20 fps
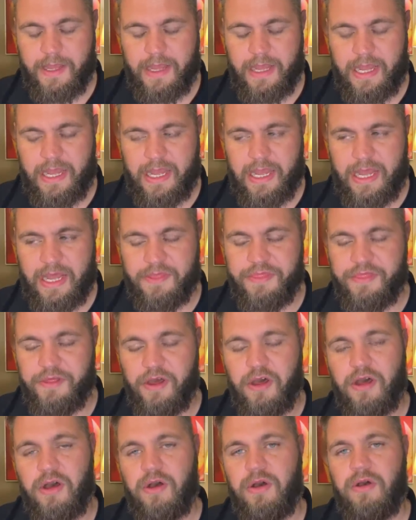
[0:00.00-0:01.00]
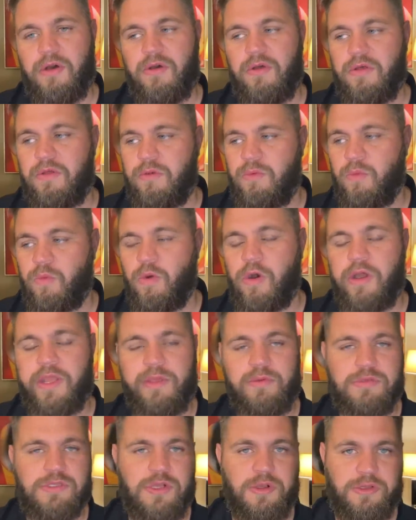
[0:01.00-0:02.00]
I-, thought what
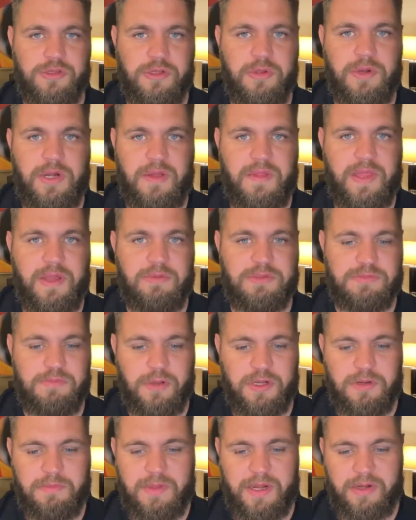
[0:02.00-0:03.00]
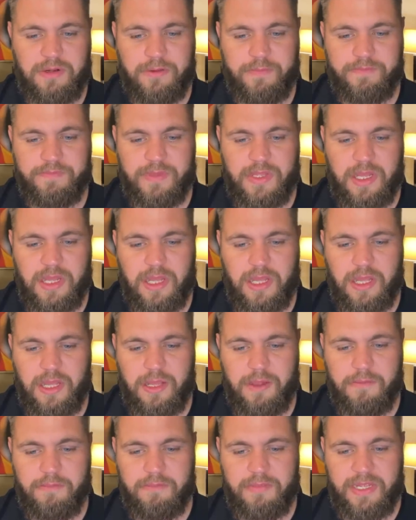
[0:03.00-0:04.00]
he was doing out there was monumental.
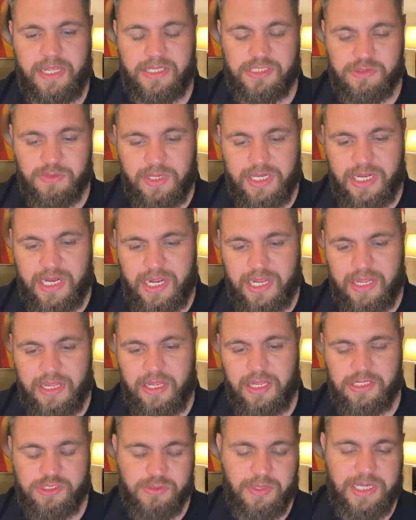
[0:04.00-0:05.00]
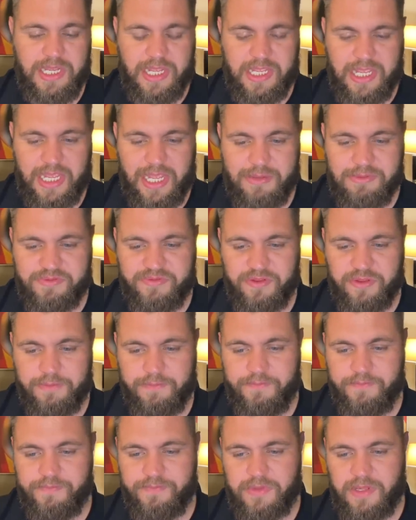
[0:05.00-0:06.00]
Um, he had 29, uh, 28 games for
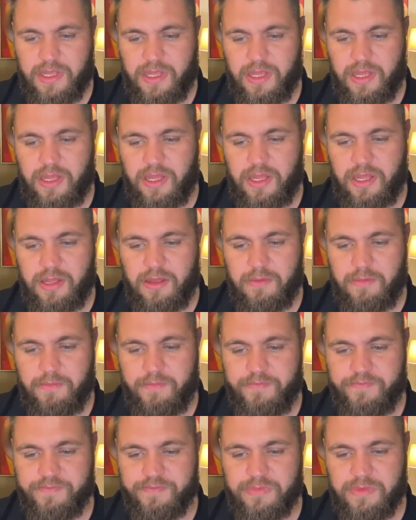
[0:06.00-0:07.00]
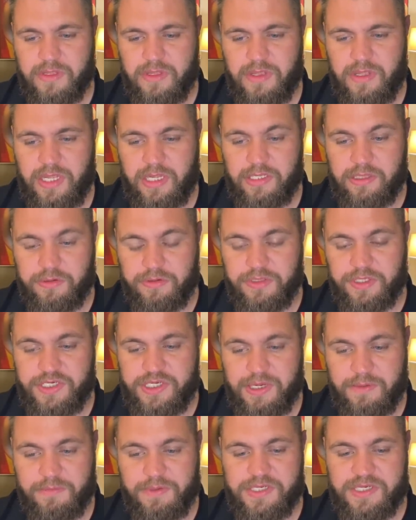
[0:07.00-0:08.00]
them, um, including the
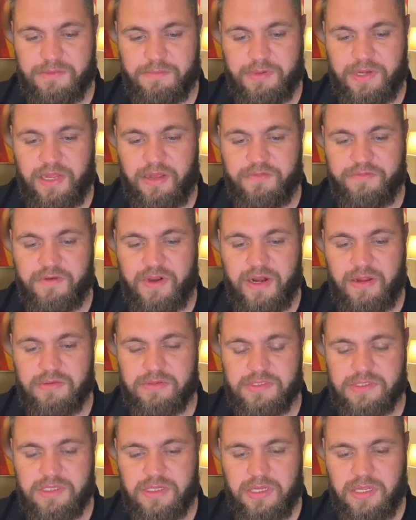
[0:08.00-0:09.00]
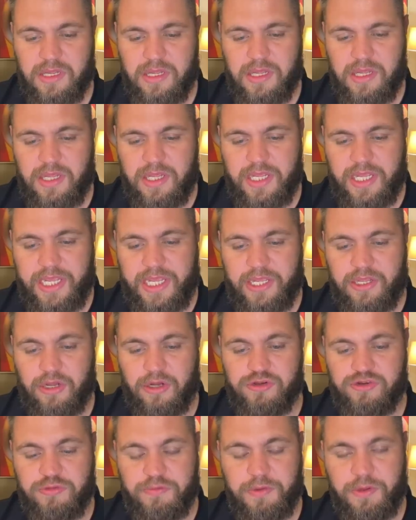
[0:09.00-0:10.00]
championship playoff rounds. He
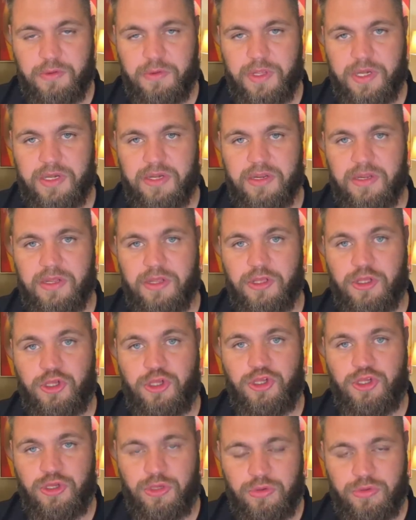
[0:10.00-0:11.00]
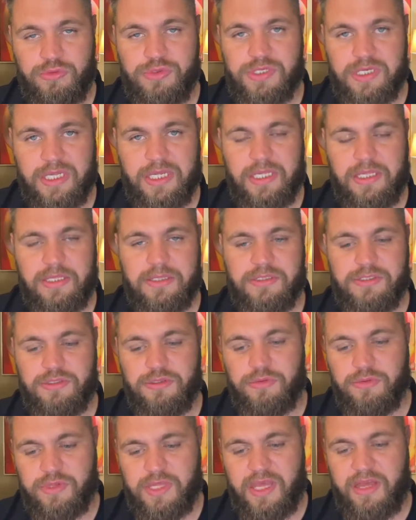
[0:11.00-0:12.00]
contributed hugely
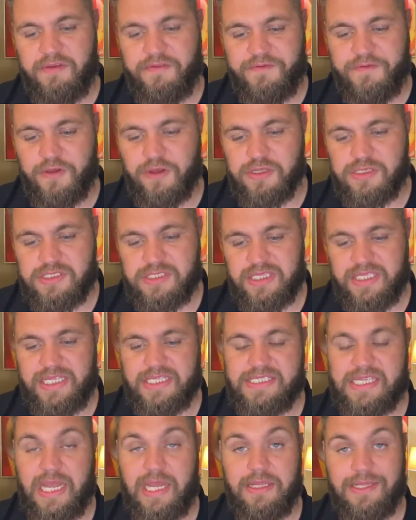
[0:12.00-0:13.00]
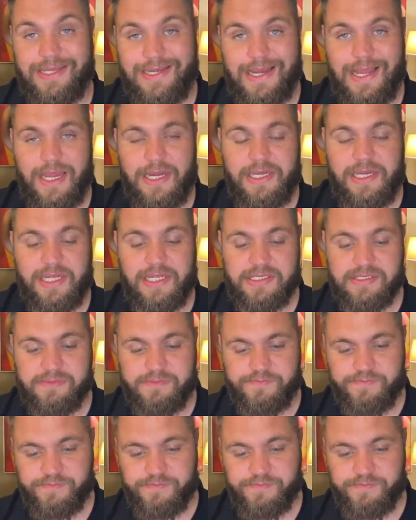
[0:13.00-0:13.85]
to their first league title in nine years